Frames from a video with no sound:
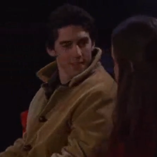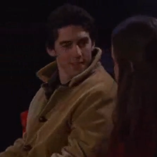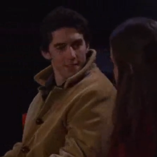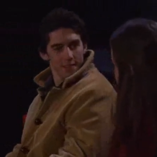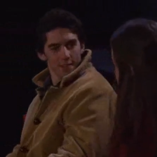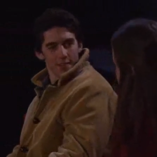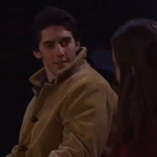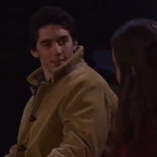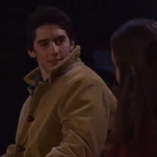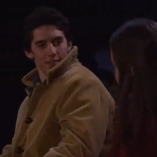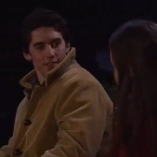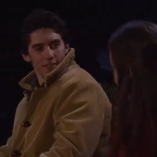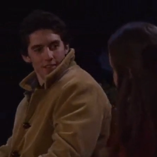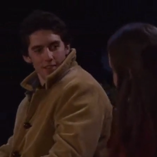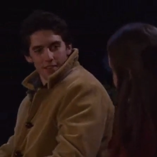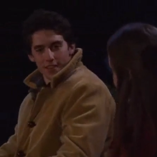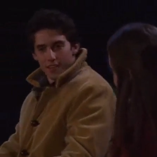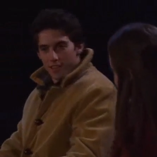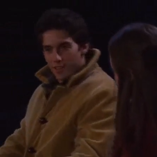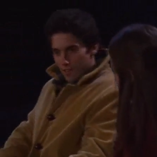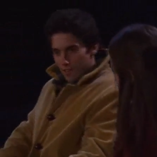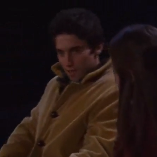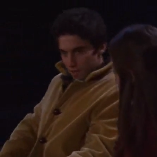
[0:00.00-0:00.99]
you doing?
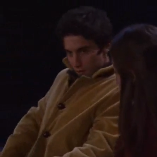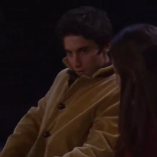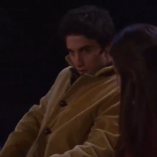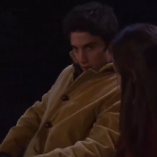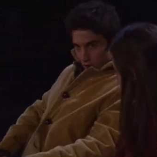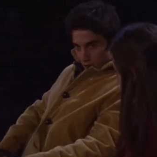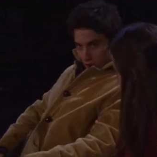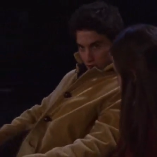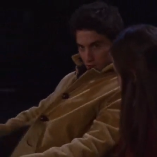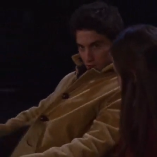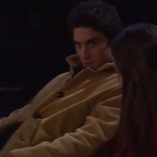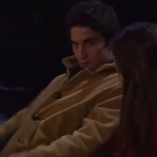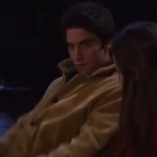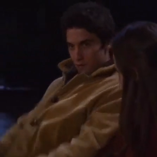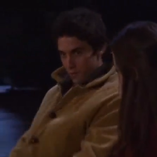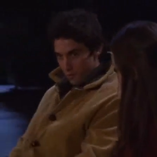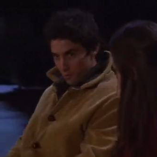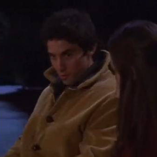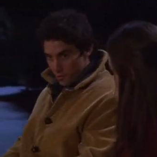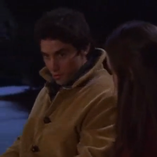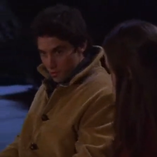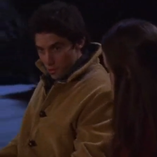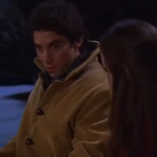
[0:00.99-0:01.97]
Well, I heard
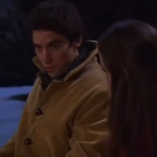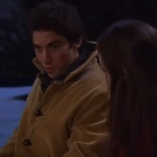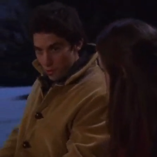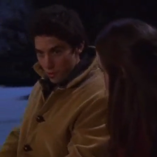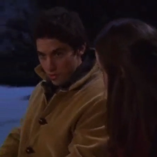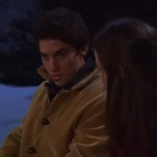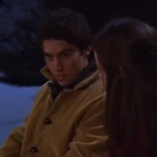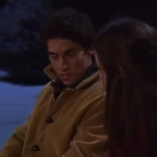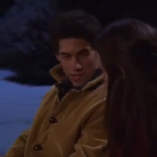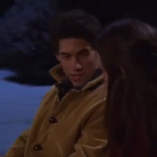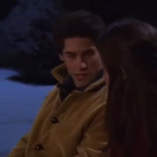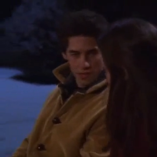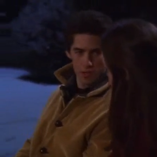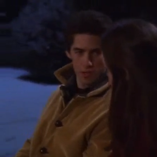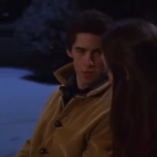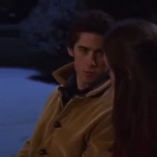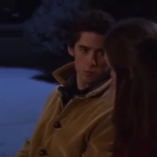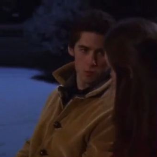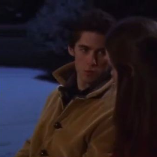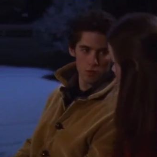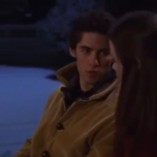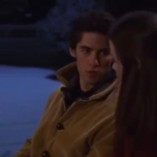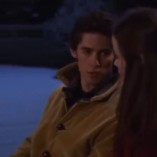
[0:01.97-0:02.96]
it was two to a sleigh,
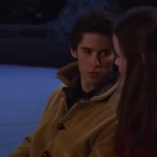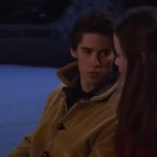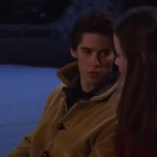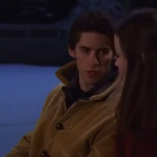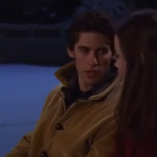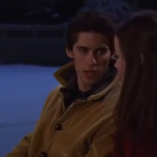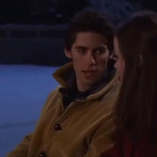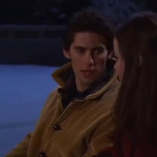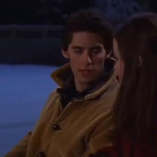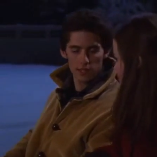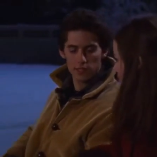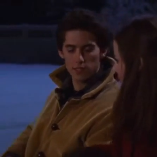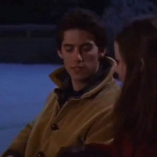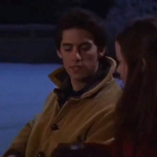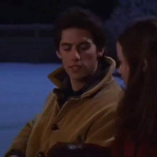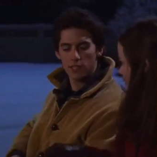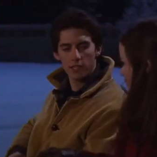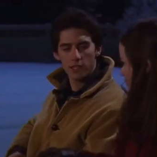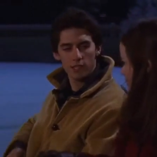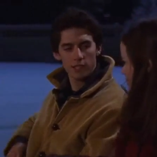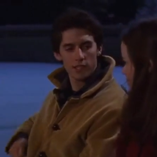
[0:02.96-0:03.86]
no more, no less.